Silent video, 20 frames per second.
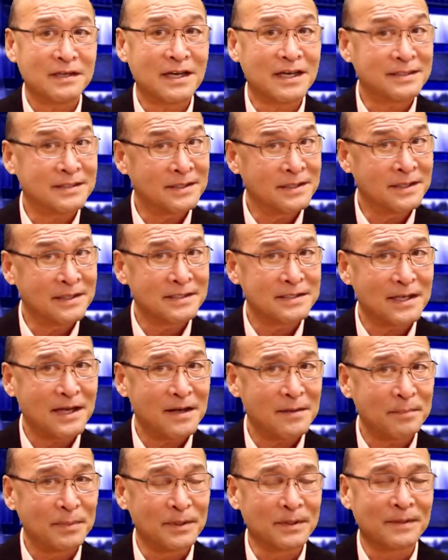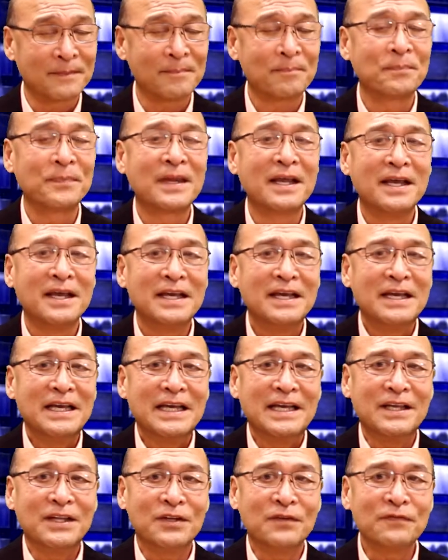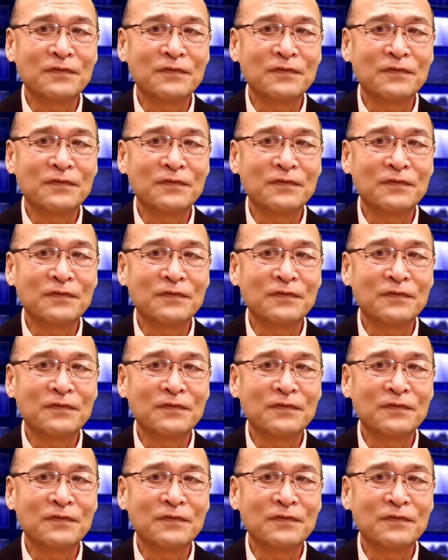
As an example, in the